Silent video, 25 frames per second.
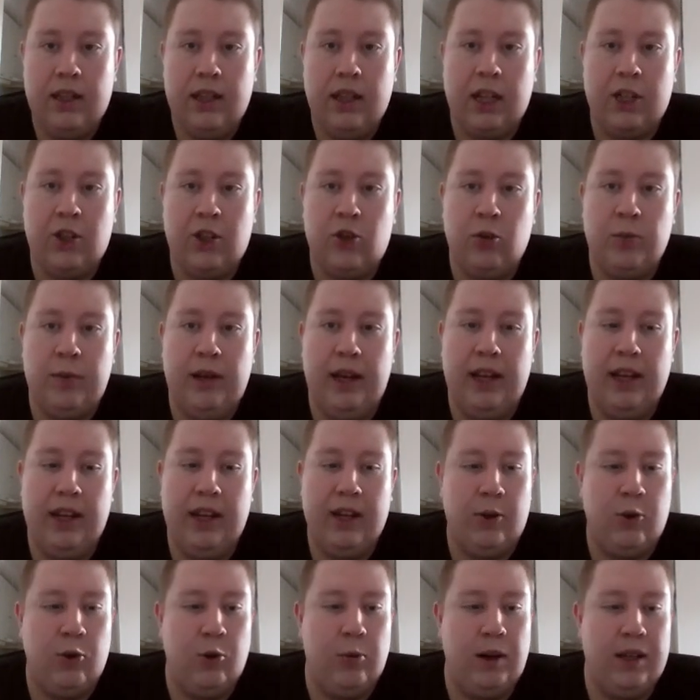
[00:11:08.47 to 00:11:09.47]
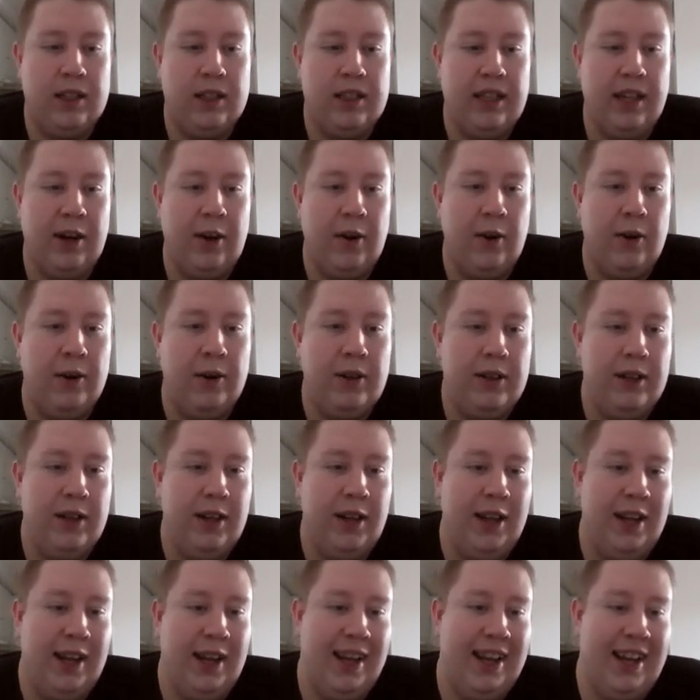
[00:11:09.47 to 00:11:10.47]
Tatsumi Kumashiro.
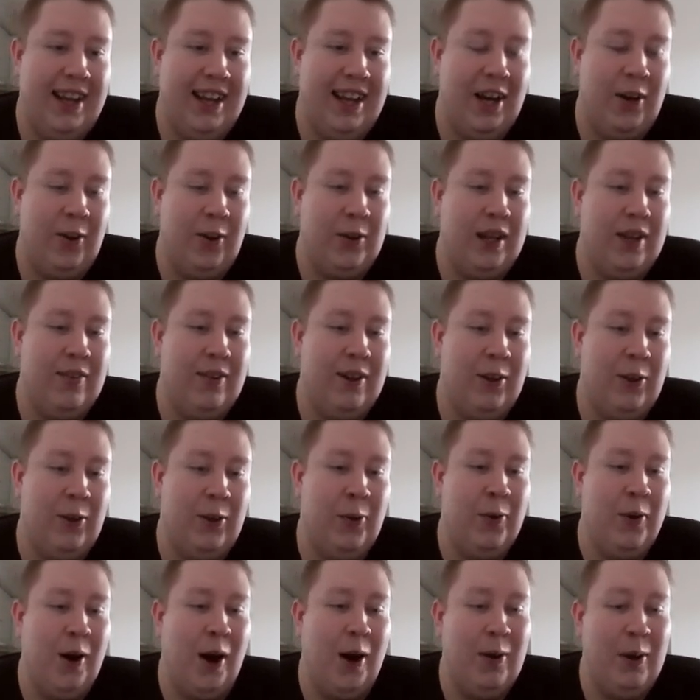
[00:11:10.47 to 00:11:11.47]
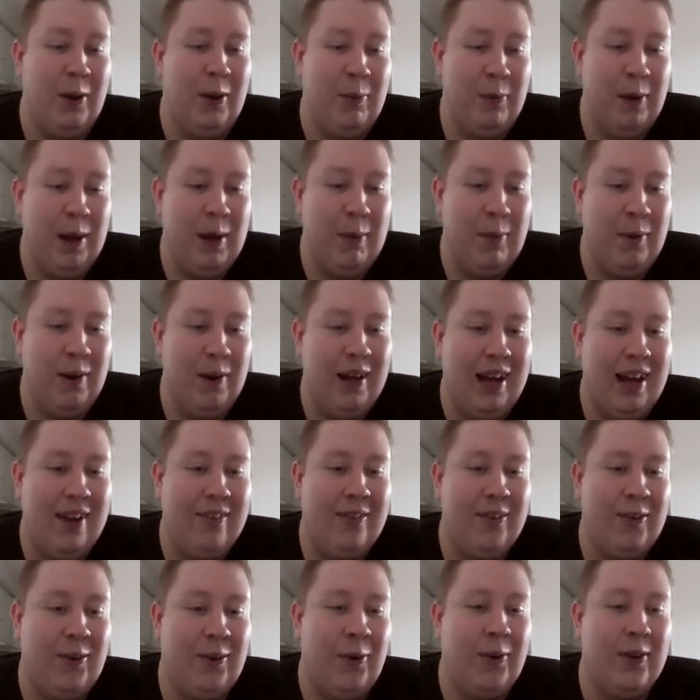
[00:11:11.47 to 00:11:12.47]
Yeah, not even 200 people
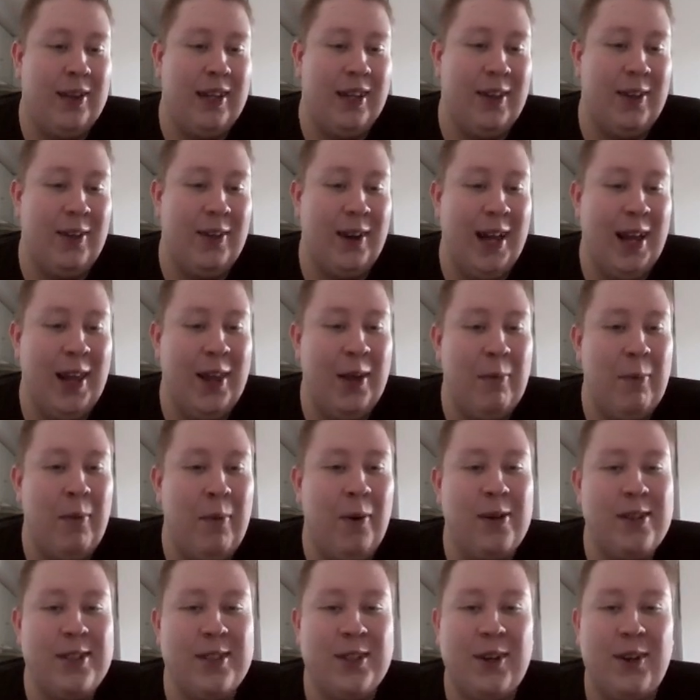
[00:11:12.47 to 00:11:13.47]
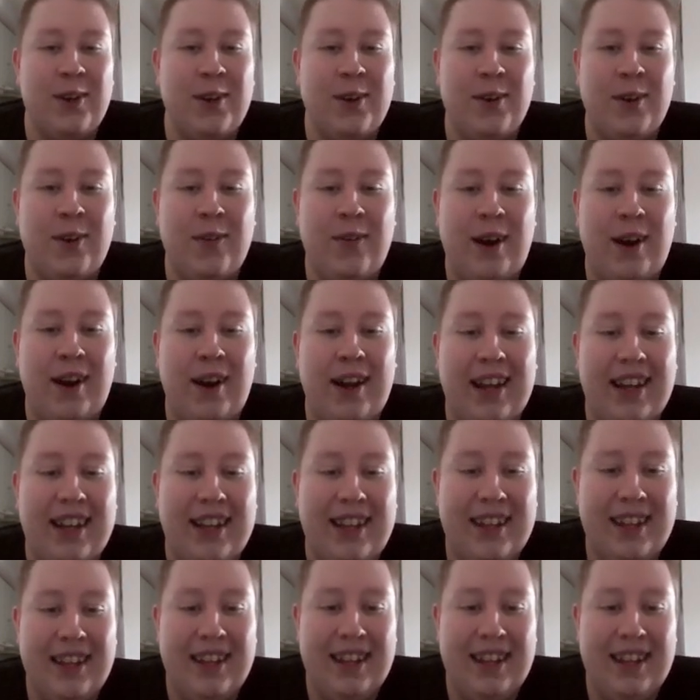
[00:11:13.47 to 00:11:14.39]
have logged it on Letterboxd, so a very